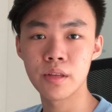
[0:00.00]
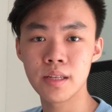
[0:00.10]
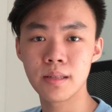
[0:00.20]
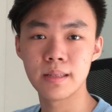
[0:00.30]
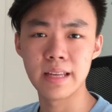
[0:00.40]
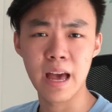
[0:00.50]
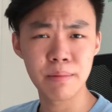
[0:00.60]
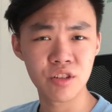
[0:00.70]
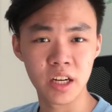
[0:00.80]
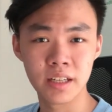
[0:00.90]
this is the
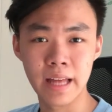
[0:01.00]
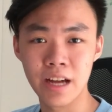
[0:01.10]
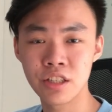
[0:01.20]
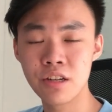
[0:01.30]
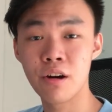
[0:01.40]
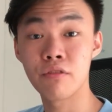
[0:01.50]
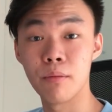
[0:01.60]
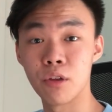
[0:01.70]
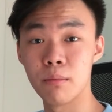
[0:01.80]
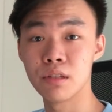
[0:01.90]
habit tracker that I actually got
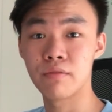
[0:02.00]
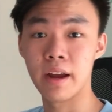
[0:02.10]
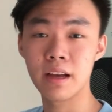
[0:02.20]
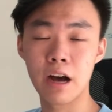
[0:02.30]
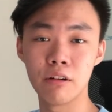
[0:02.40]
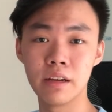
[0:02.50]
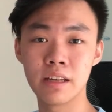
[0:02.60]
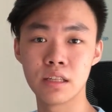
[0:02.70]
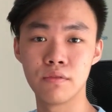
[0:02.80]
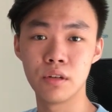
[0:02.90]
from Thomas Frank. I'll
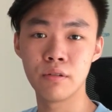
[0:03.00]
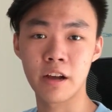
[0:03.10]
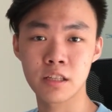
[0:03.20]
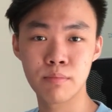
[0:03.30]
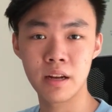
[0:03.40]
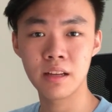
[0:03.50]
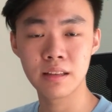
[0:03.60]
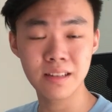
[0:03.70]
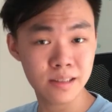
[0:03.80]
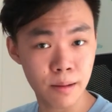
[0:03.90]
link his video
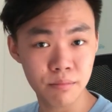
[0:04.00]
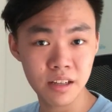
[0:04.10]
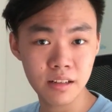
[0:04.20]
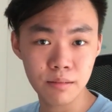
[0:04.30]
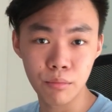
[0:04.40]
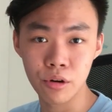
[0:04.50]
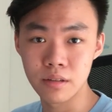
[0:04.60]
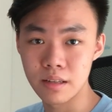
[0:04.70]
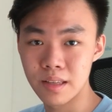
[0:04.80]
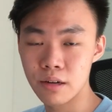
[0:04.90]
explaining this template more in
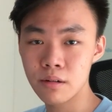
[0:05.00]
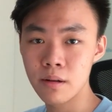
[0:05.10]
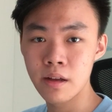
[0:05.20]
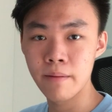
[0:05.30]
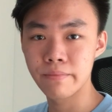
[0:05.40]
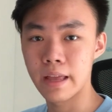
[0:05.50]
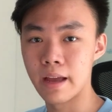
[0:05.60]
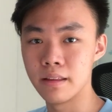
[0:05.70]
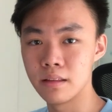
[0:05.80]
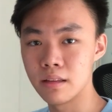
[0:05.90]
detail,
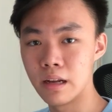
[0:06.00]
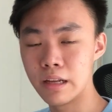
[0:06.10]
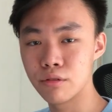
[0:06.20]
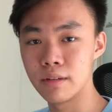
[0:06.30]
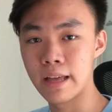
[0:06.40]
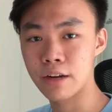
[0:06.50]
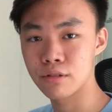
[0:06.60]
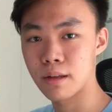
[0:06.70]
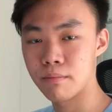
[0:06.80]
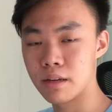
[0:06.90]
and a link to the
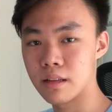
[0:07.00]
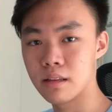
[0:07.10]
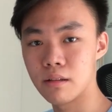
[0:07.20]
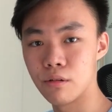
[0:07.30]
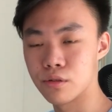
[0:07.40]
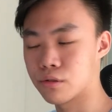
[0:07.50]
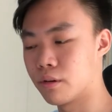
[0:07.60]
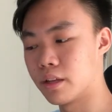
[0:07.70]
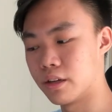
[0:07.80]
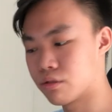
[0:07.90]
actual template also
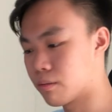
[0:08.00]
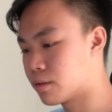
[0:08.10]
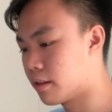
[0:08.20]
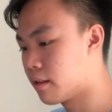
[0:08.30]
in the description.